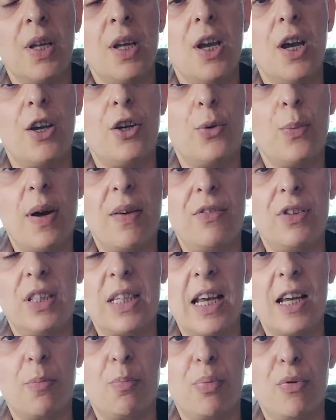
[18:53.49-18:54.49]
And whoever's
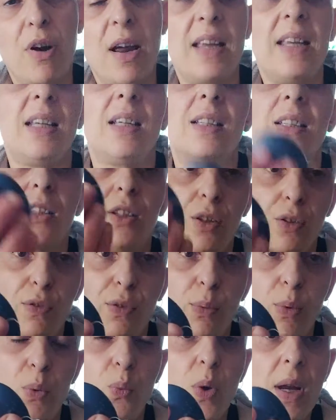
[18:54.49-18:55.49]
egg breaks, the other
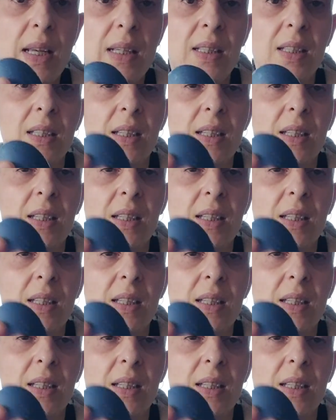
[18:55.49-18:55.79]
one wins.